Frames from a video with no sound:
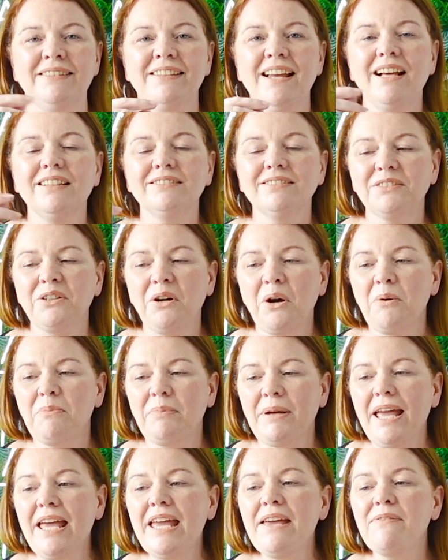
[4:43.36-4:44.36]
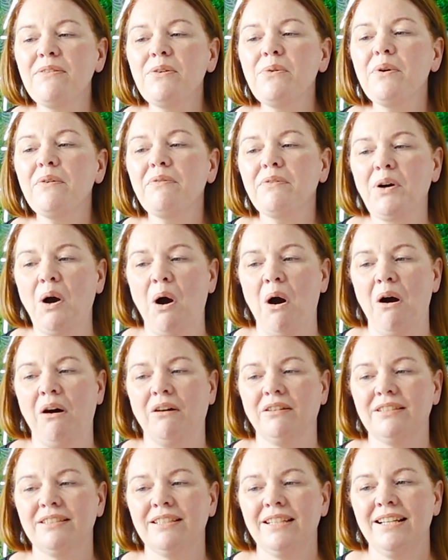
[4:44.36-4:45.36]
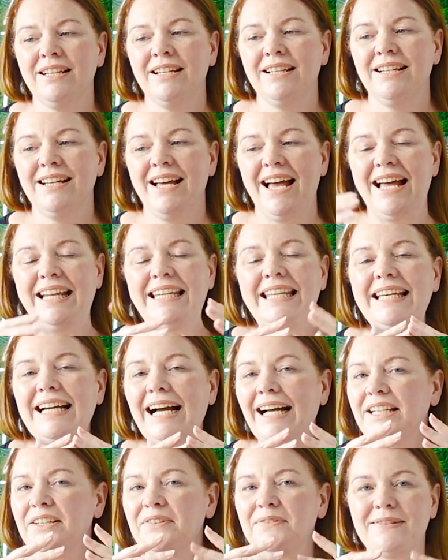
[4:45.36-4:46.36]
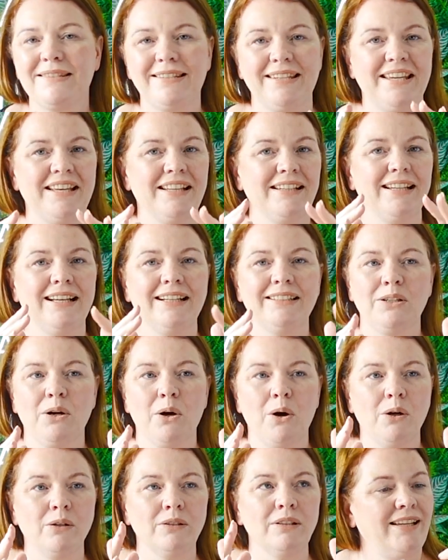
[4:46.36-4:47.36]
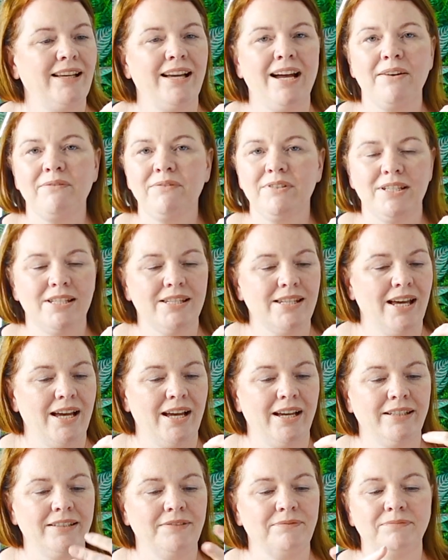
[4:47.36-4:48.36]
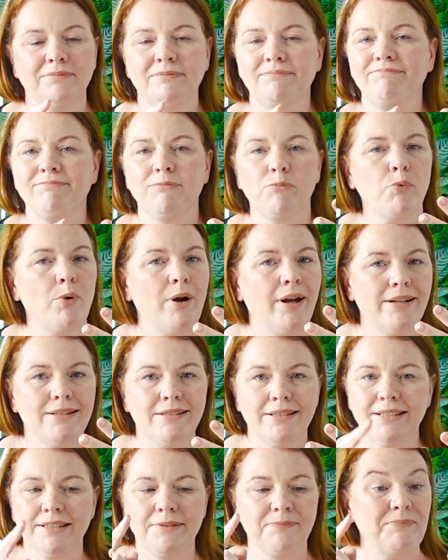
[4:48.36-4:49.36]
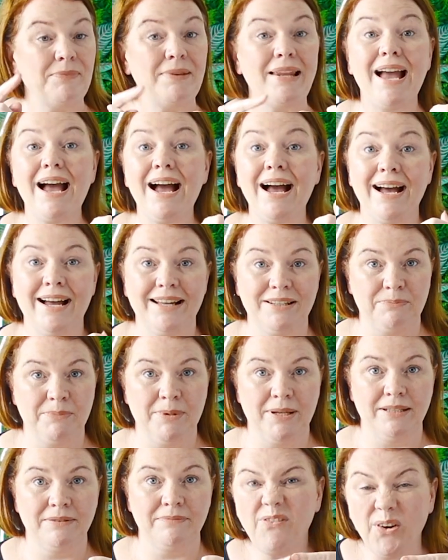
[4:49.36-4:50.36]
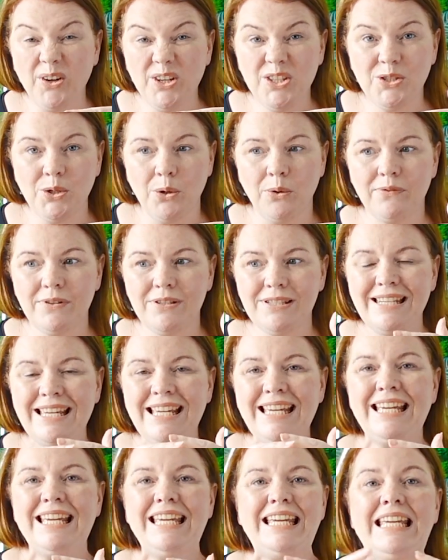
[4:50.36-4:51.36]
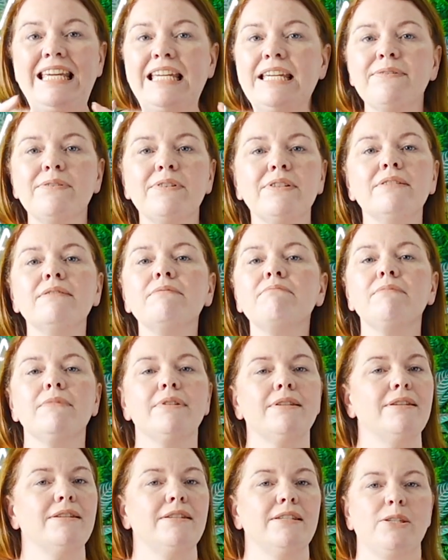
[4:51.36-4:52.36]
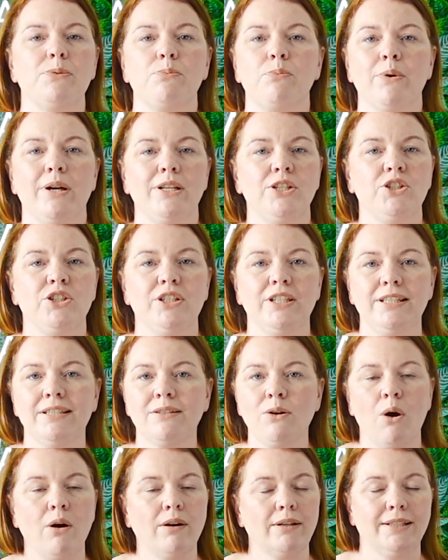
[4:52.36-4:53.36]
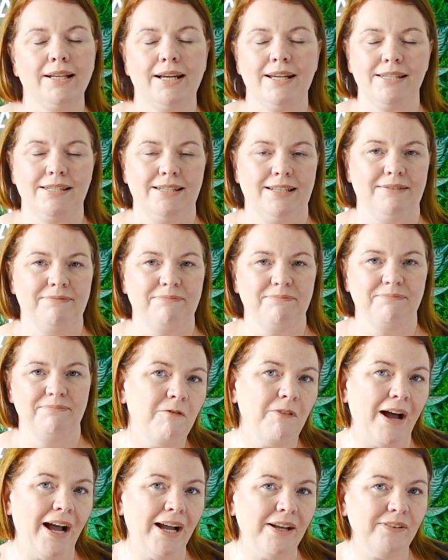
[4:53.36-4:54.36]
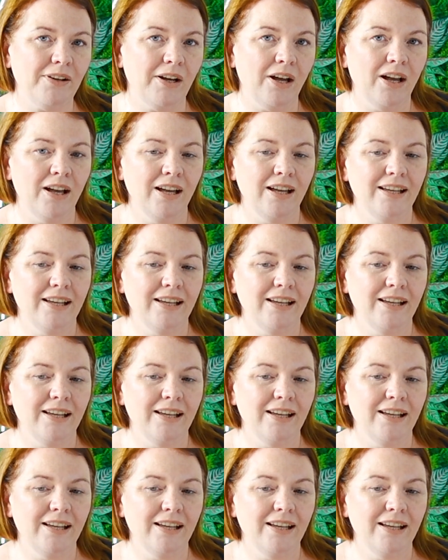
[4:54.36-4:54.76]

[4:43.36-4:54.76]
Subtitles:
Next up, if you have got any kind of skill at all, camera design, writing, admin, voiceovers, even spreadsheet organising, Fiverr